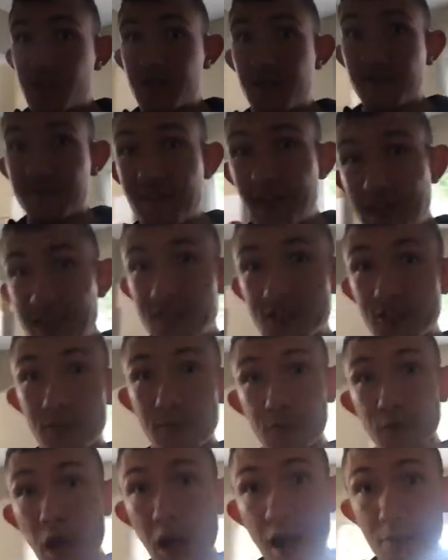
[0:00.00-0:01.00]
to face your
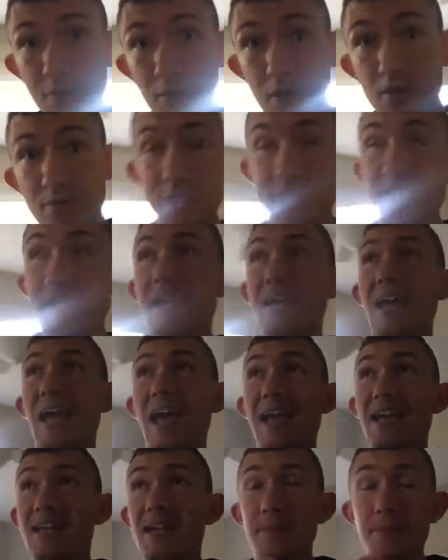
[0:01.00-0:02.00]
problems
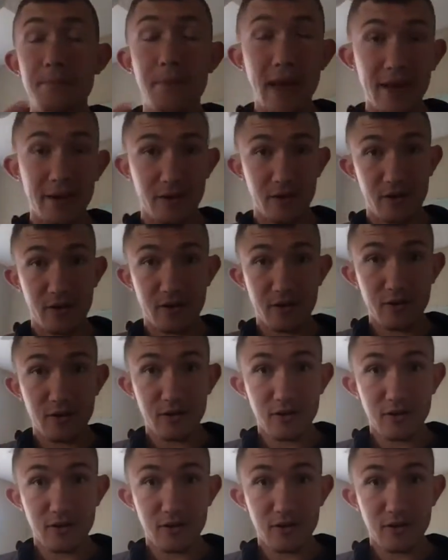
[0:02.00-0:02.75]
and get better.